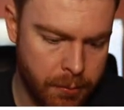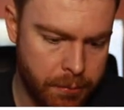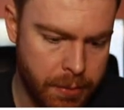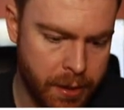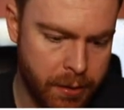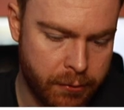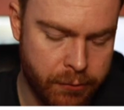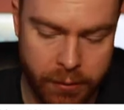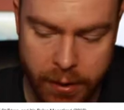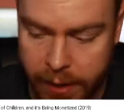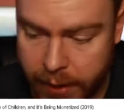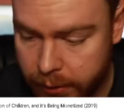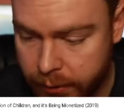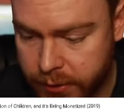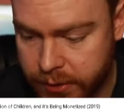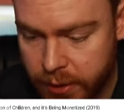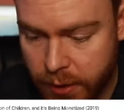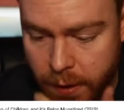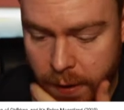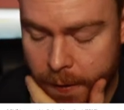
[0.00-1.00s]
pointed out
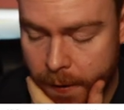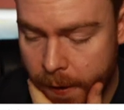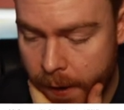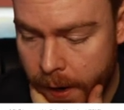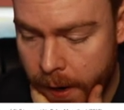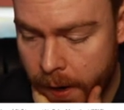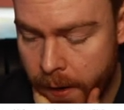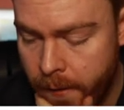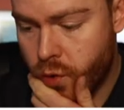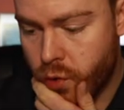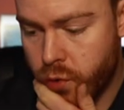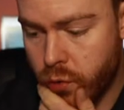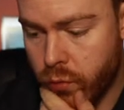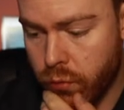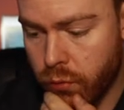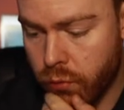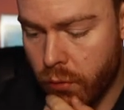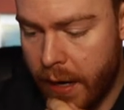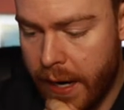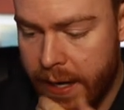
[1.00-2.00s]
earlier in the week that a
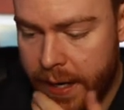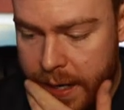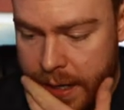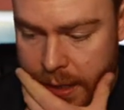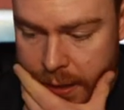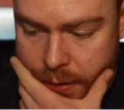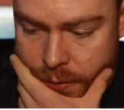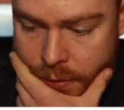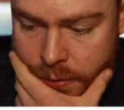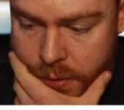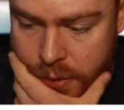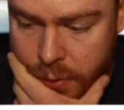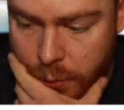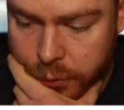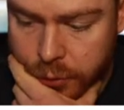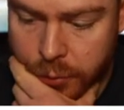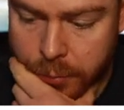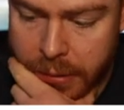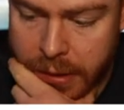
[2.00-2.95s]
growing number of videos,